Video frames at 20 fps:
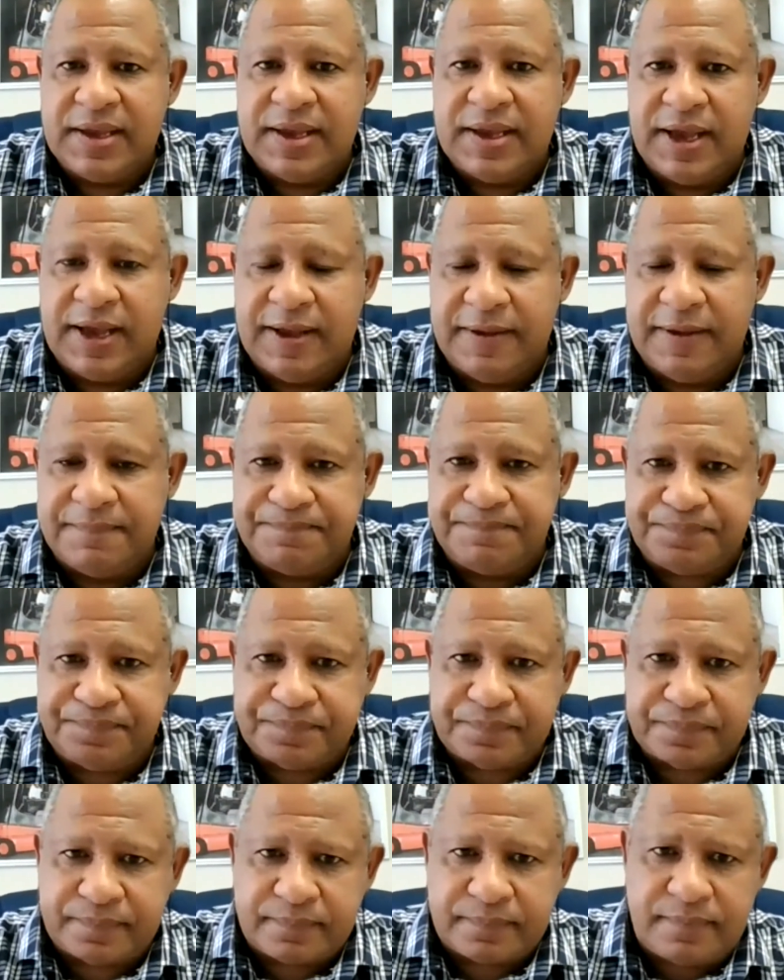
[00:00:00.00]

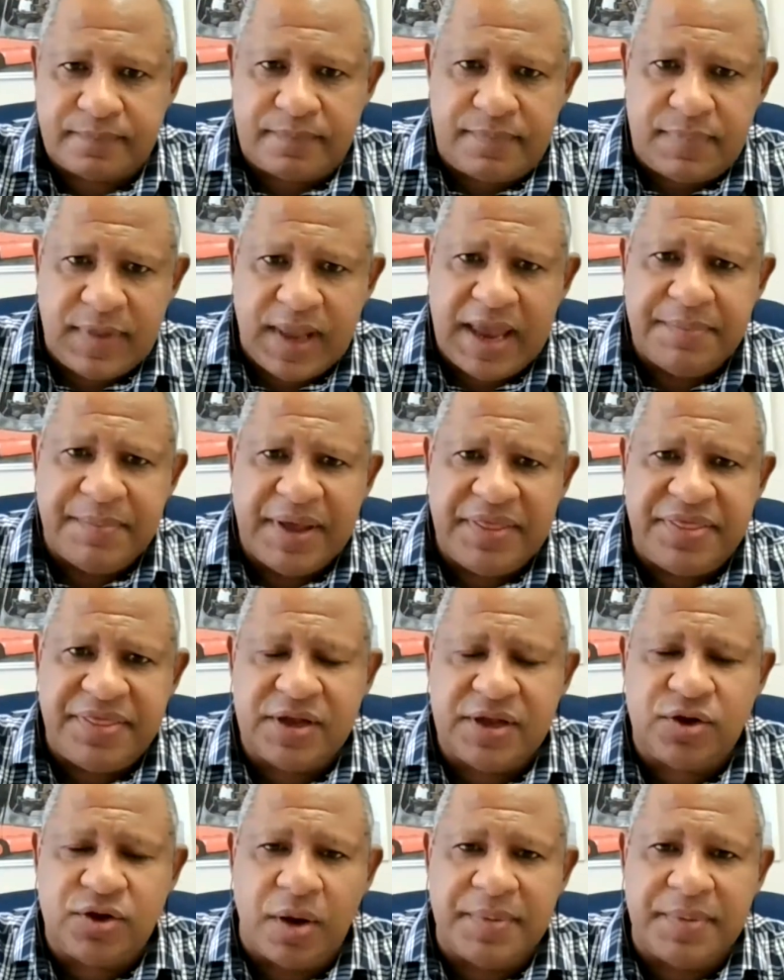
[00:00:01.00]
And my
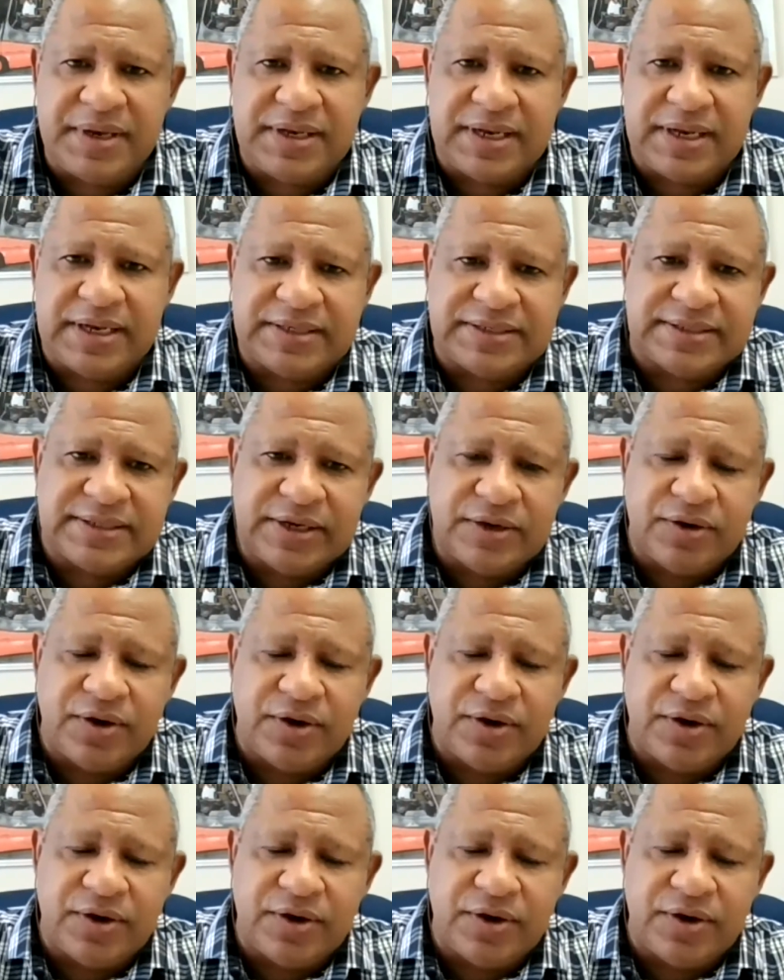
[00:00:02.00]
third comment is,